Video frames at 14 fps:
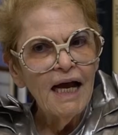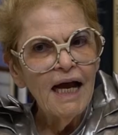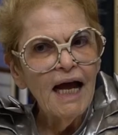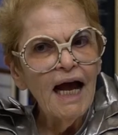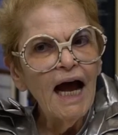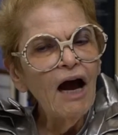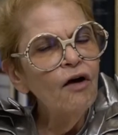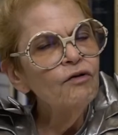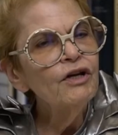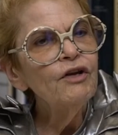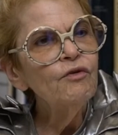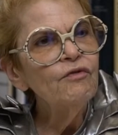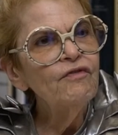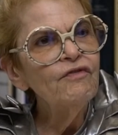How do
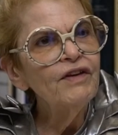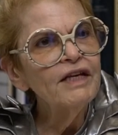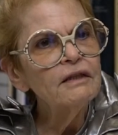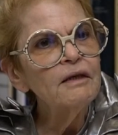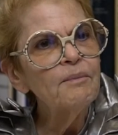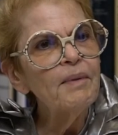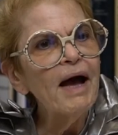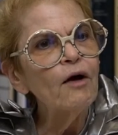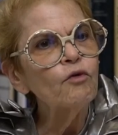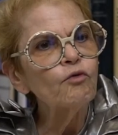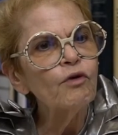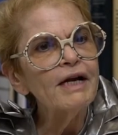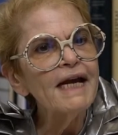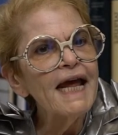you feel about
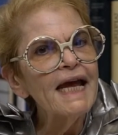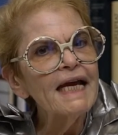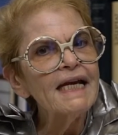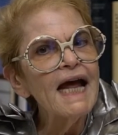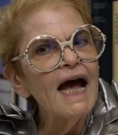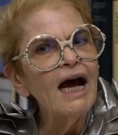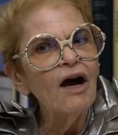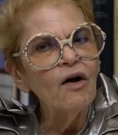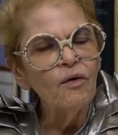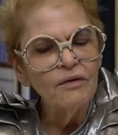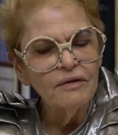Renee now?